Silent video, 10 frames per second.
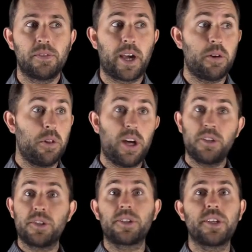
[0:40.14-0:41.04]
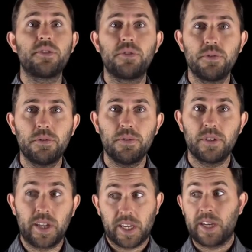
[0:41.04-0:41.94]
had a lot of success too,
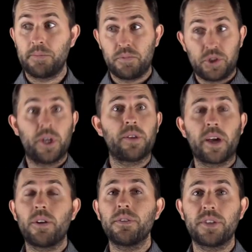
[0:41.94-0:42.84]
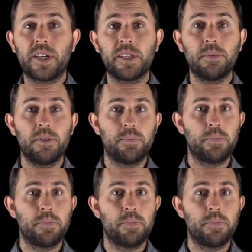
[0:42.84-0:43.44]
and I, I share that all the time.